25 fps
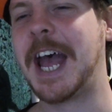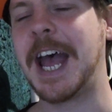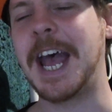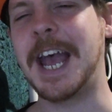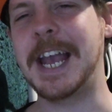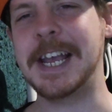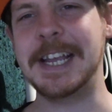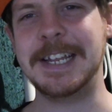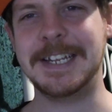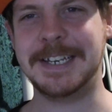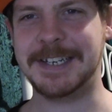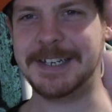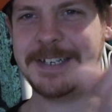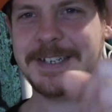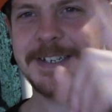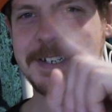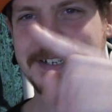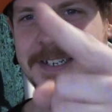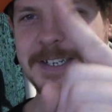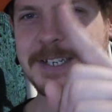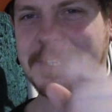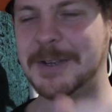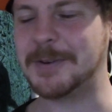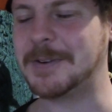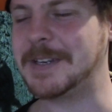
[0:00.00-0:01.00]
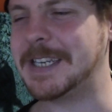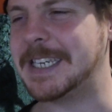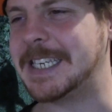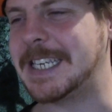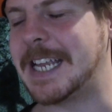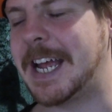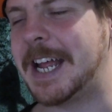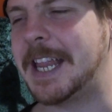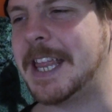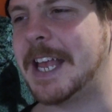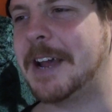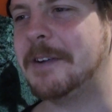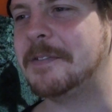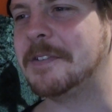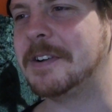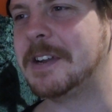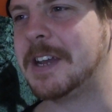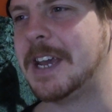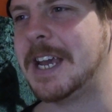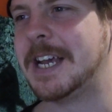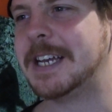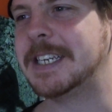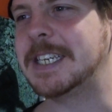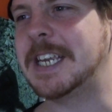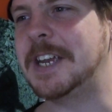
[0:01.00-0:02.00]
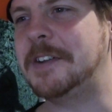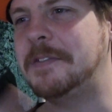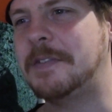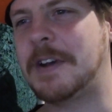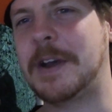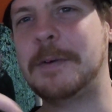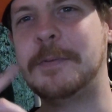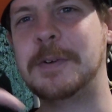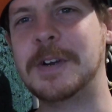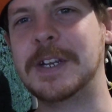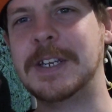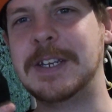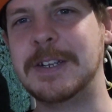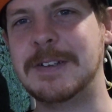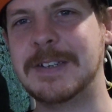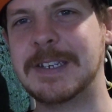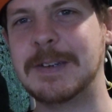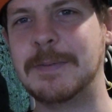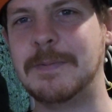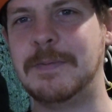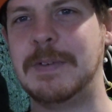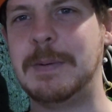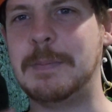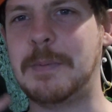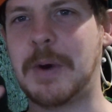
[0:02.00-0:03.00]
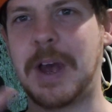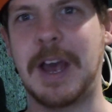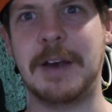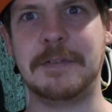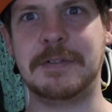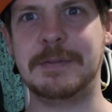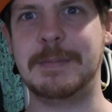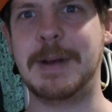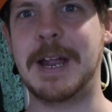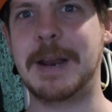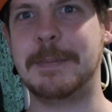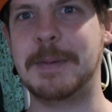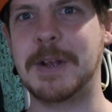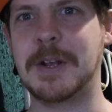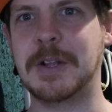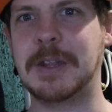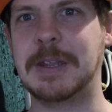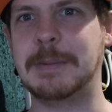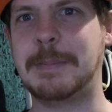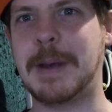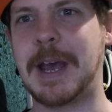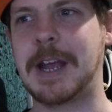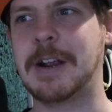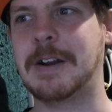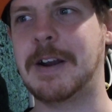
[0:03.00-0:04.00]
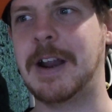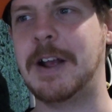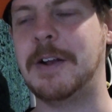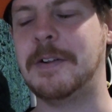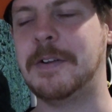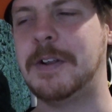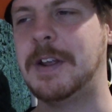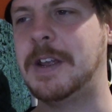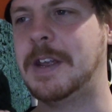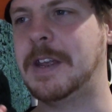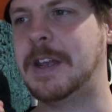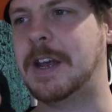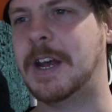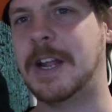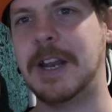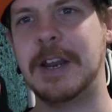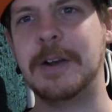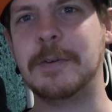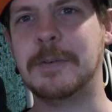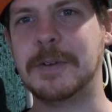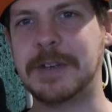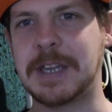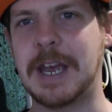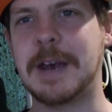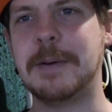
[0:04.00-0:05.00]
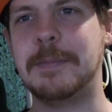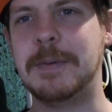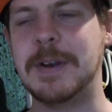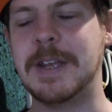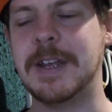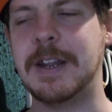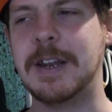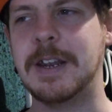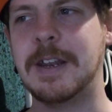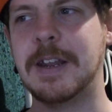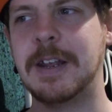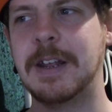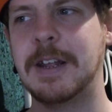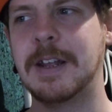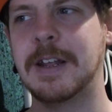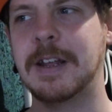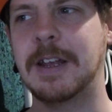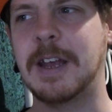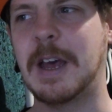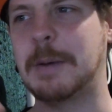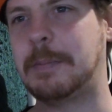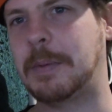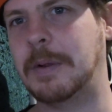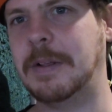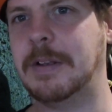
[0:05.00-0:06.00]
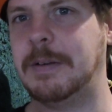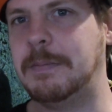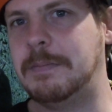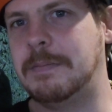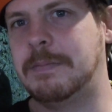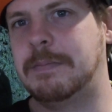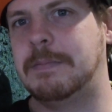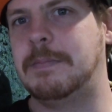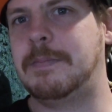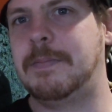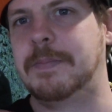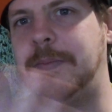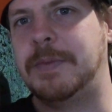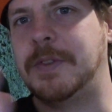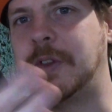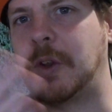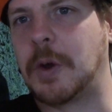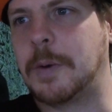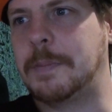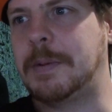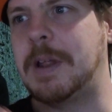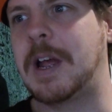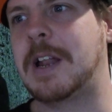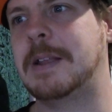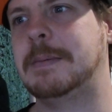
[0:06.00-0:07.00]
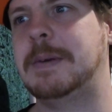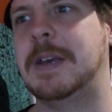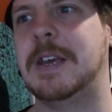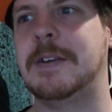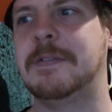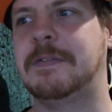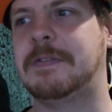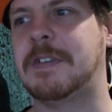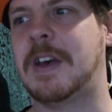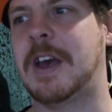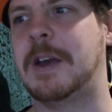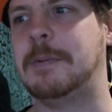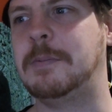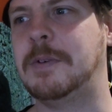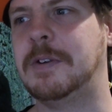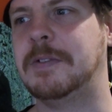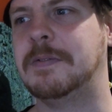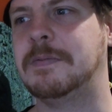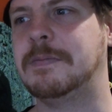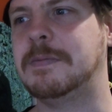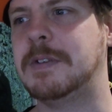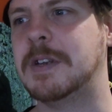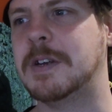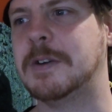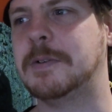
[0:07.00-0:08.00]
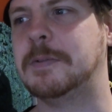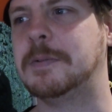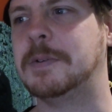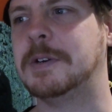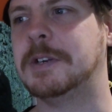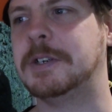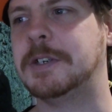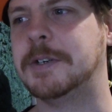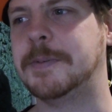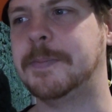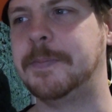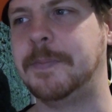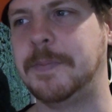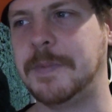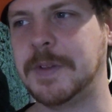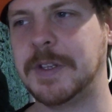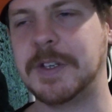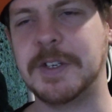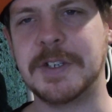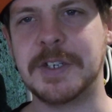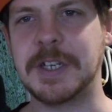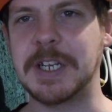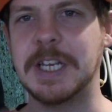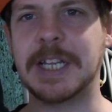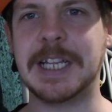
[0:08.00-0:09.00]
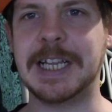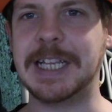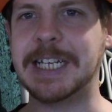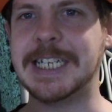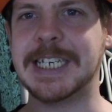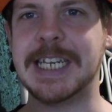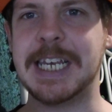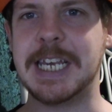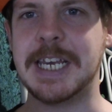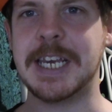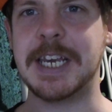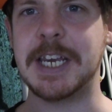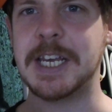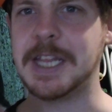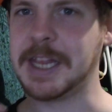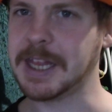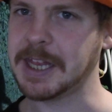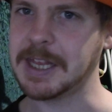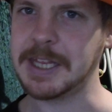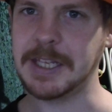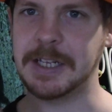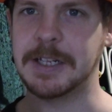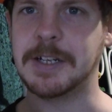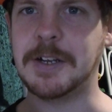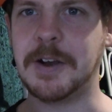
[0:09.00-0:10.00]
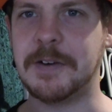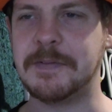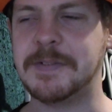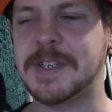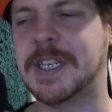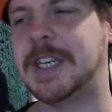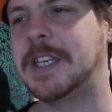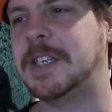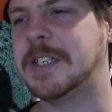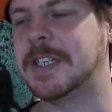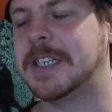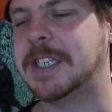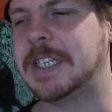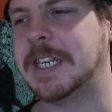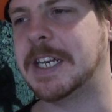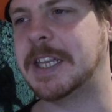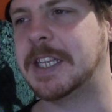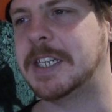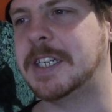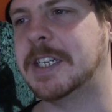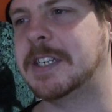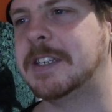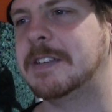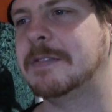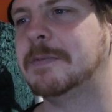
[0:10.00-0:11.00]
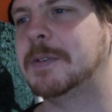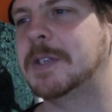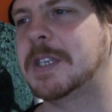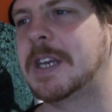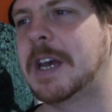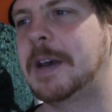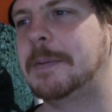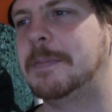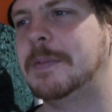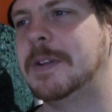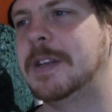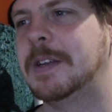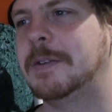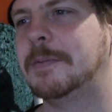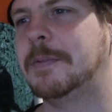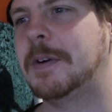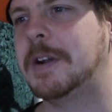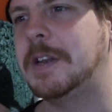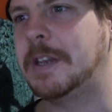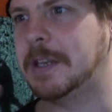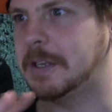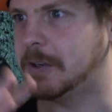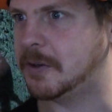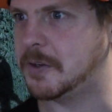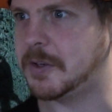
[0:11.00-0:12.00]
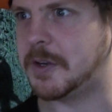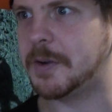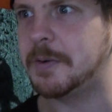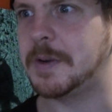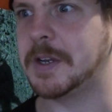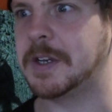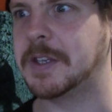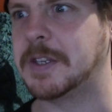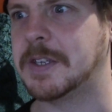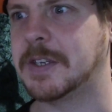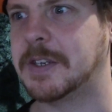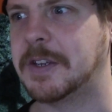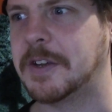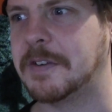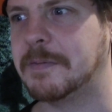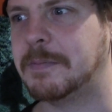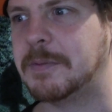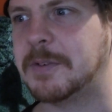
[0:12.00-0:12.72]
I do understand that one. Say if I want to do something but have some anime on the background and know what's happening, i probably dubbed anime I'm fine with, you know, because um, I can at least hear the conversations and get the gist of what's happening when doing other stuff.